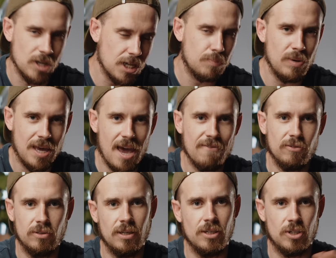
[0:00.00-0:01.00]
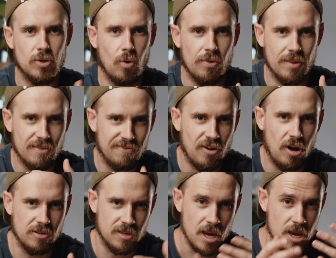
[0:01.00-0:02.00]
just be careful to ensure that the
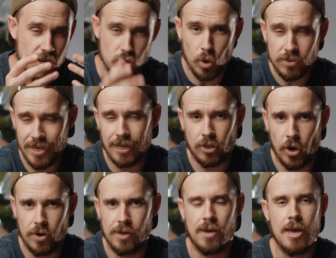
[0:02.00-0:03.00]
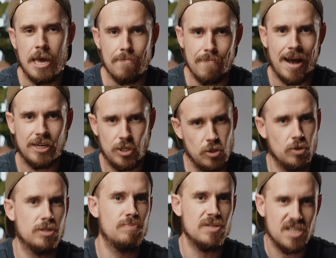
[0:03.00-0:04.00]
files you're downloading match
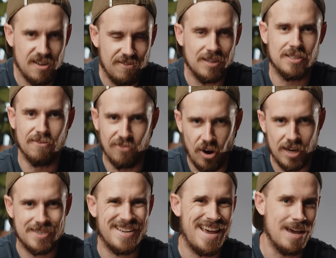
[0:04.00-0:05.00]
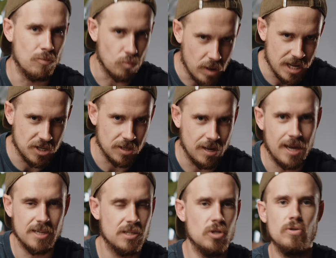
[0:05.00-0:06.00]
your specific device and region,
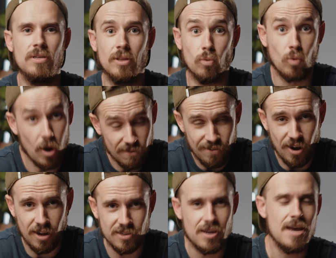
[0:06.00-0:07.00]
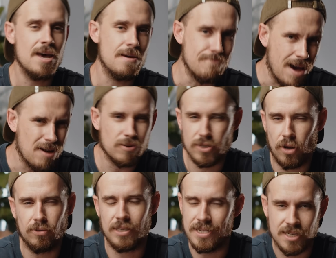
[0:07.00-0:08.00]
as using the wrong files may
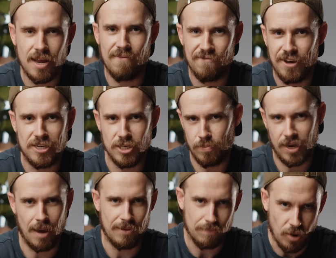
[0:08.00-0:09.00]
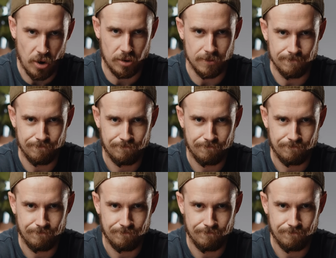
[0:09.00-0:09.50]
result in some features becoming broken.